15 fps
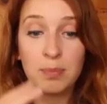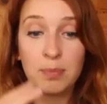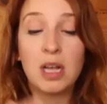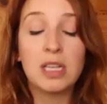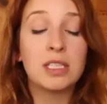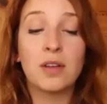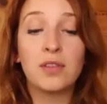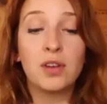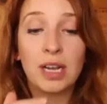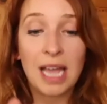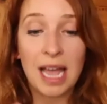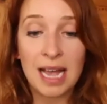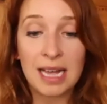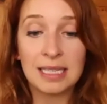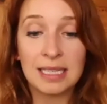sulfuric
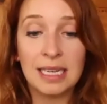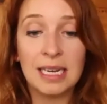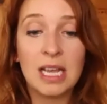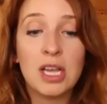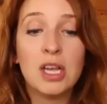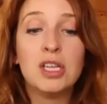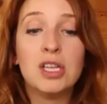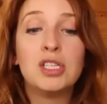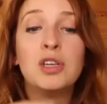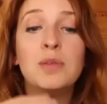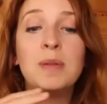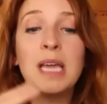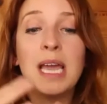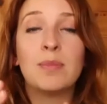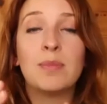acid to
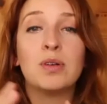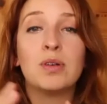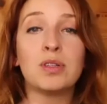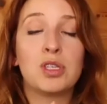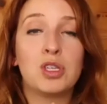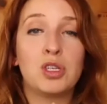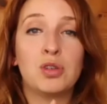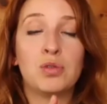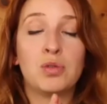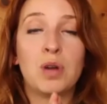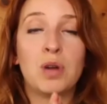be able to